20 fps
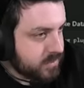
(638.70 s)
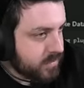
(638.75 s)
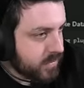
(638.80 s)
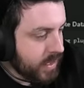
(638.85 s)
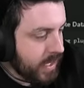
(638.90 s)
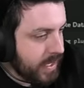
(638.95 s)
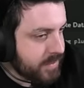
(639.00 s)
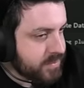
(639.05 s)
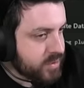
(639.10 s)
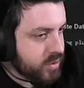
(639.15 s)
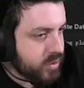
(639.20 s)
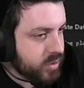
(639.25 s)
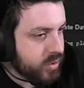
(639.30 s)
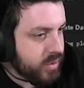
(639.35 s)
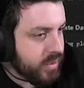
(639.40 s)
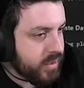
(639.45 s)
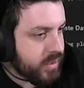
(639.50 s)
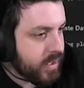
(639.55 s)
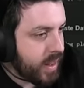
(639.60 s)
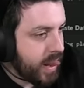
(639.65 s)

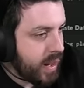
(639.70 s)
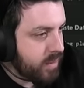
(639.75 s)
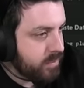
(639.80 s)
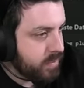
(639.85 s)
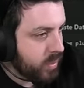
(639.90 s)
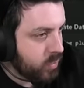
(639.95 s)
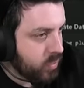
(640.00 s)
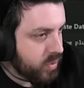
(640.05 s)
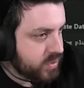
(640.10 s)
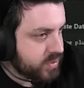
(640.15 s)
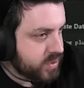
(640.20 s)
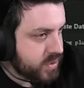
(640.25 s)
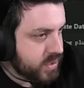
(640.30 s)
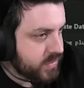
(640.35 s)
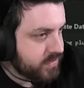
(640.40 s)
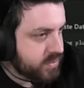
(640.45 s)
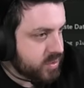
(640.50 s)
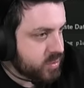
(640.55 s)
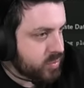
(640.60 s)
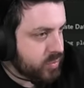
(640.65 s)
absolutely. But what's the
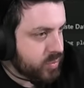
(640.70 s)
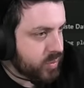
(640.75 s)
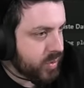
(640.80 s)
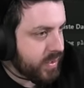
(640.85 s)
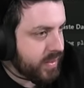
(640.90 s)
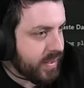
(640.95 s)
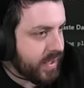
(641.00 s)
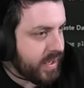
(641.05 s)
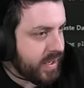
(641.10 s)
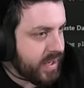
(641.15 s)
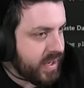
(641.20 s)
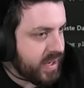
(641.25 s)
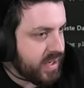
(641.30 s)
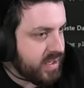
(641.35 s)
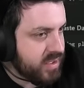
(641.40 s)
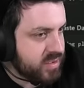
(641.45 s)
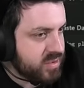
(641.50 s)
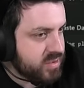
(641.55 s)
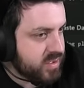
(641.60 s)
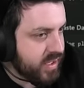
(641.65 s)
difference between that
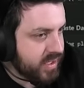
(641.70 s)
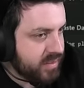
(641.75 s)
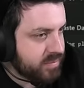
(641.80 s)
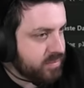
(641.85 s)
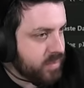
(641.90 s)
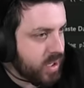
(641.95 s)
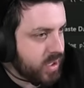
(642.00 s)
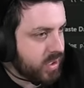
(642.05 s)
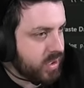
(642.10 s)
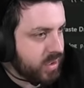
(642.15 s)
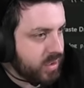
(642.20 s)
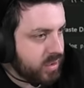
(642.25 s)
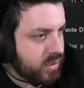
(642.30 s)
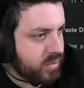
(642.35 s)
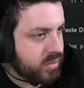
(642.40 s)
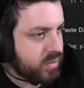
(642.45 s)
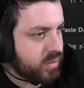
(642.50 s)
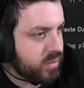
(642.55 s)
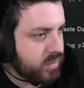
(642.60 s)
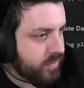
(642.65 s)
and like
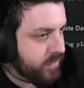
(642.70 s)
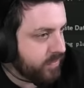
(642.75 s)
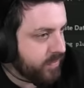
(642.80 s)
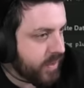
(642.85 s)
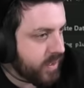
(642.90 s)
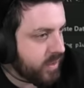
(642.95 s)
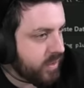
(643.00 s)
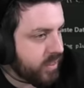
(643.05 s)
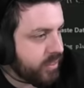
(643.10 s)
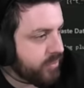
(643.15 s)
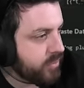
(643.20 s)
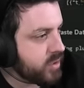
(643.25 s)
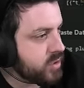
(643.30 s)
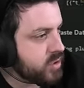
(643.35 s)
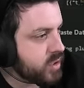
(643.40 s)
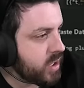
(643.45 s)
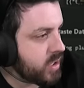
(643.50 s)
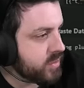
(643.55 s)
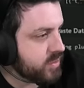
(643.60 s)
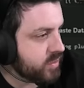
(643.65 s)
marking fucking three
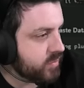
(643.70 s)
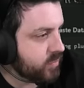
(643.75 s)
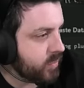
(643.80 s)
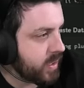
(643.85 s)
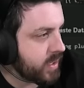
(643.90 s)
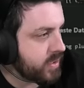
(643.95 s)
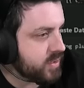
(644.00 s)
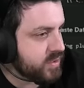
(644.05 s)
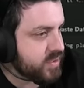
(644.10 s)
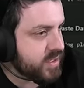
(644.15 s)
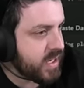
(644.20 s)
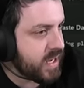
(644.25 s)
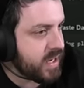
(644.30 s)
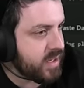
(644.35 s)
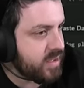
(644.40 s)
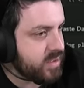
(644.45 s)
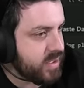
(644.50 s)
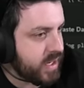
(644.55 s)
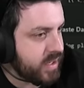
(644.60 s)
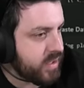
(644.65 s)
tiles of where to
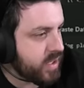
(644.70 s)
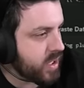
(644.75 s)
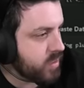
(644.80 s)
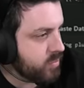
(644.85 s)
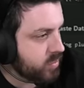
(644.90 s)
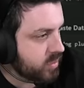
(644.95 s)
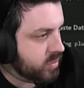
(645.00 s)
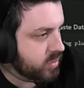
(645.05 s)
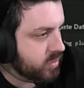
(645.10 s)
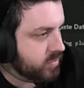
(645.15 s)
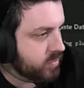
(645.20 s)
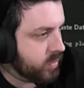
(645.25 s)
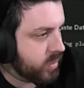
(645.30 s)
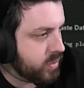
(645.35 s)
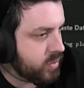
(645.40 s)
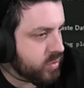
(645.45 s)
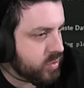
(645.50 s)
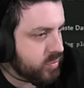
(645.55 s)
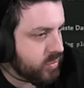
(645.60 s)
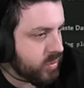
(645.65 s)
stand and numbering them when
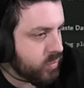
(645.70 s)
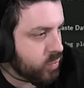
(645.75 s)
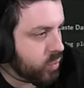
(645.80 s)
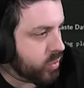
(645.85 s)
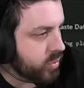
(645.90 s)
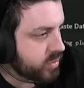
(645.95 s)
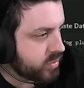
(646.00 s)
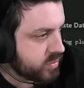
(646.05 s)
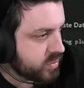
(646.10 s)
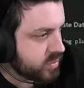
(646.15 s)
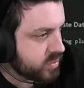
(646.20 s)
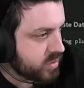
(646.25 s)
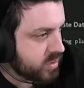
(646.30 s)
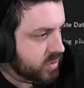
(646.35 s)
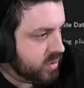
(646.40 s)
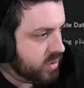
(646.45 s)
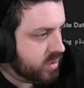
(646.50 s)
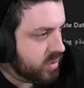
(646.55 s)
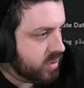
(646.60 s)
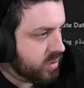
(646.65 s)
you're doing wardens?
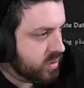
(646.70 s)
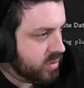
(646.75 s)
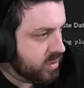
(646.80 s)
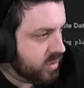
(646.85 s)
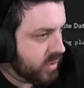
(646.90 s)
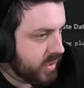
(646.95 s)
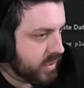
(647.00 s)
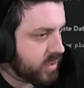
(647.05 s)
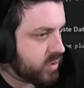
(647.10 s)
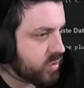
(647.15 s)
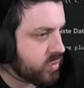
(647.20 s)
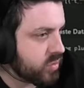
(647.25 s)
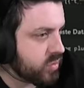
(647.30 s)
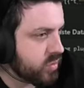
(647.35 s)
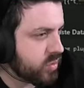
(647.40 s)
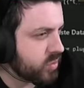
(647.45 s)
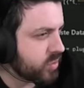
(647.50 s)
Like you're you're